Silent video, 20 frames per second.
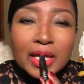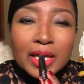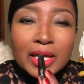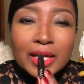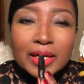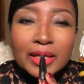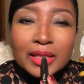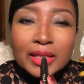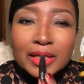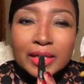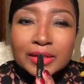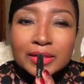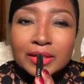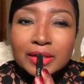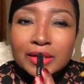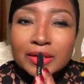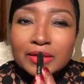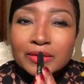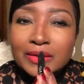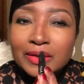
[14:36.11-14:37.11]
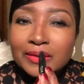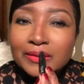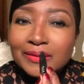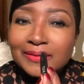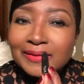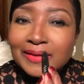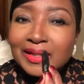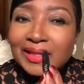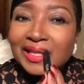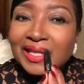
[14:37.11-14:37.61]
And I like to go in with
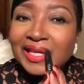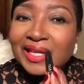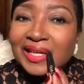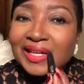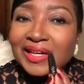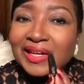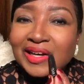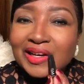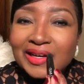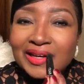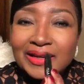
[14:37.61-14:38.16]
my liner